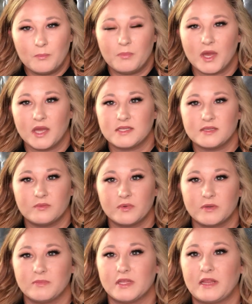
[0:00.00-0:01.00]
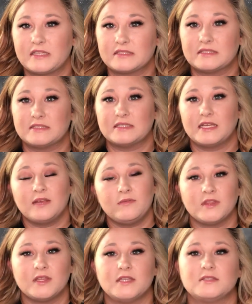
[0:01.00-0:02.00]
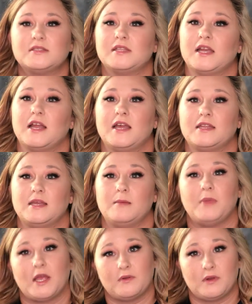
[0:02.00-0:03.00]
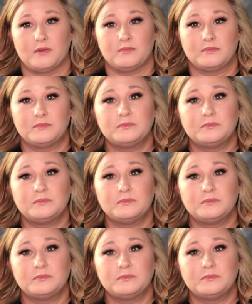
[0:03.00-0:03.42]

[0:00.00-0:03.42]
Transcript: But I did want to be licensed in everything so that I had that background.